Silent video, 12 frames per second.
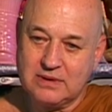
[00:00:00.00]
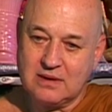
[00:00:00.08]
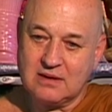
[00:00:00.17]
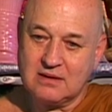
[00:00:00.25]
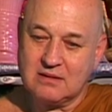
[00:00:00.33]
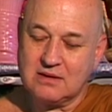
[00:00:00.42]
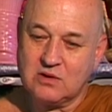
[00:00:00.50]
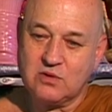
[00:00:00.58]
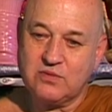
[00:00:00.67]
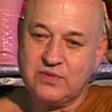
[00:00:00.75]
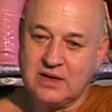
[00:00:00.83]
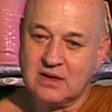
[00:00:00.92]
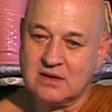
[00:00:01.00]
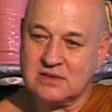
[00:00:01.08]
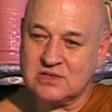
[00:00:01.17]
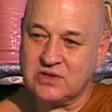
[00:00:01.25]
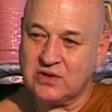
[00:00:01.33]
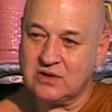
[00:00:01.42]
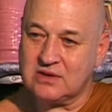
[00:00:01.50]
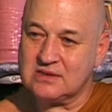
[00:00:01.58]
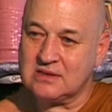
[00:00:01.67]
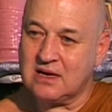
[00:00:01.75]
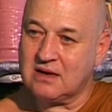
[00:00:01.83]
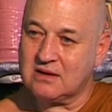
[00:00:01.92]
then your fears and your
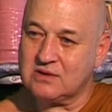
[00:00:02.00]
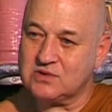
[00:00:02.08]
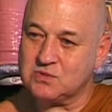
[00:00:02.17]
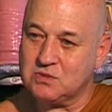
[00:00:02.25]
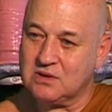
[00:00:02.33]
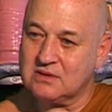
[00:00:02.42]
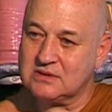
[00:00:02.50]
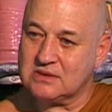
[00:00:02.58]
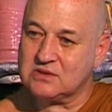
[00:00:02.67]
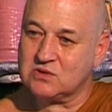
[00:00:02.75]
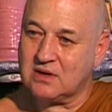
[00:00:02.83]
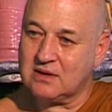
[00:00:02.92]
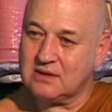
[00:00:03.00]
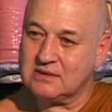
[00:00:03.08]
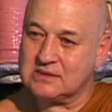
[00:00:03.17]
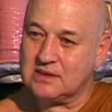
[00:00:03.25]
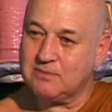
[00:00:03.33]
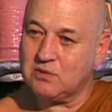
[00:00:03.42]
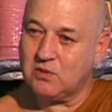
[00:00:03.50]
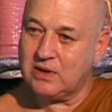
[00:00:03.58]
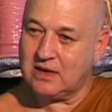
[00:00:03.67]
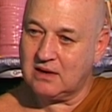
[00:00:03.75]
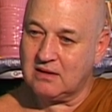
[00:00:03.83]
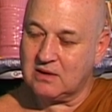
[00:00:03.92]
desires will just sort of slip
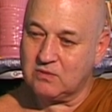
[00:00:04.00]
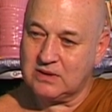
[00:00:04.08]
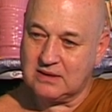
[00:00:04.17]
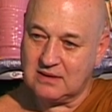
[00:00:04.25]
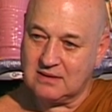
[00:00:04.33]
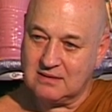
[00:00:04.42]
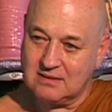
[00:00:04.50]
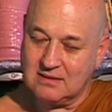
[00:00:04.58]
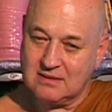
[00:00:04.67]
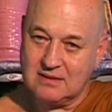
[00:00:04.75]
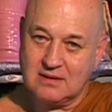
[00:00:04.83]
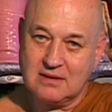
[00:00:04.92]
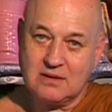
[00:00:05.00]
away along with it. Mm.